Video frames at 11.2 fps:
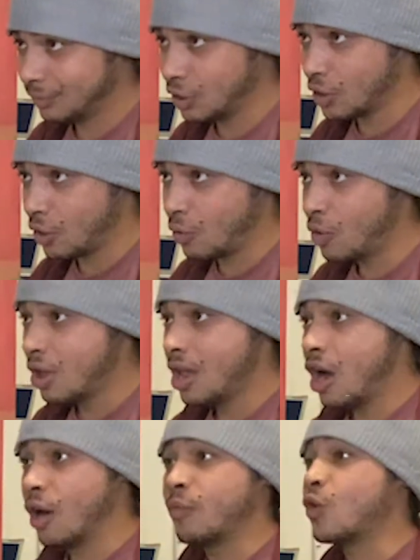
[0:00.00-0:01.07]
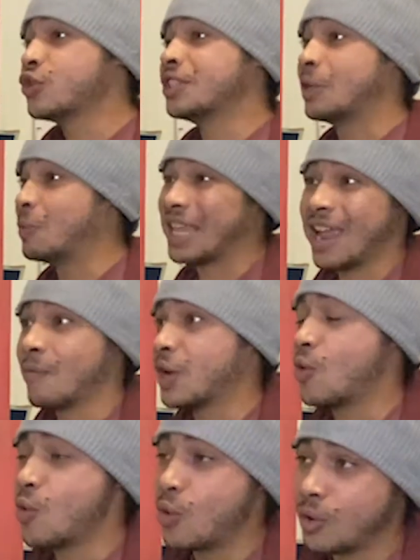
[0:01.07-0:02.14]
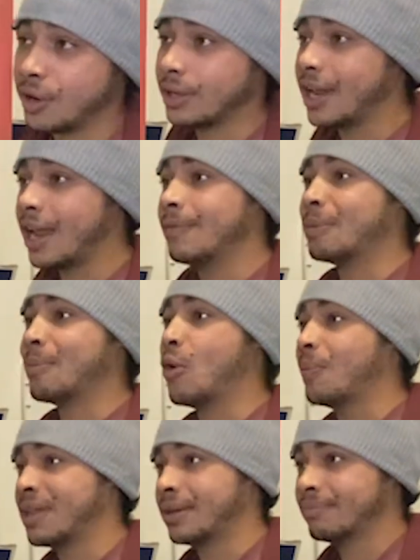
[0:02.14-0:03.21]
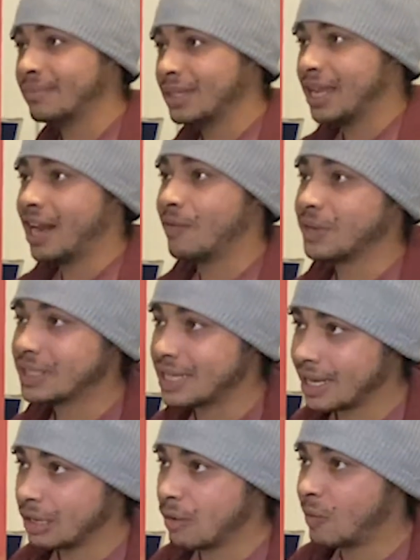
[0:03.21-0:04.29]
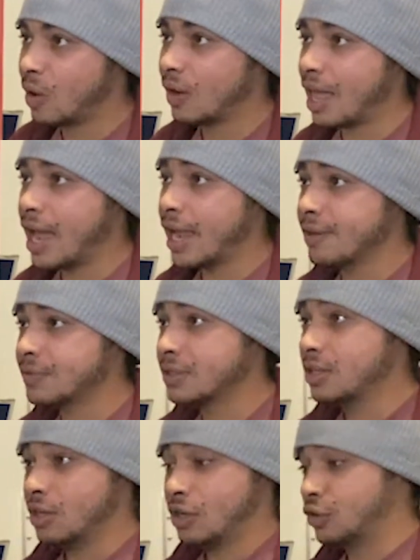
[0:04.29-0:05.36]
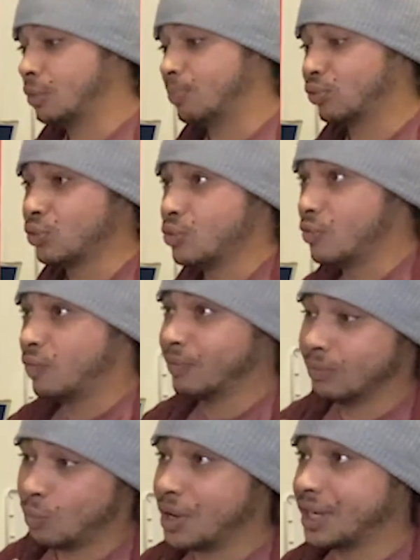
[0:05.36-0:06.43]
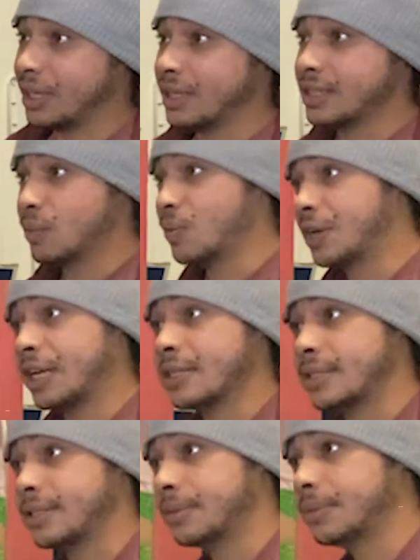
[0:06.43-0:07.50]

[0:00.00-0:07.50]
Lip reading: You know, Unfortunately, we can't record every moment, every second of our lives to prove what is and what isn't.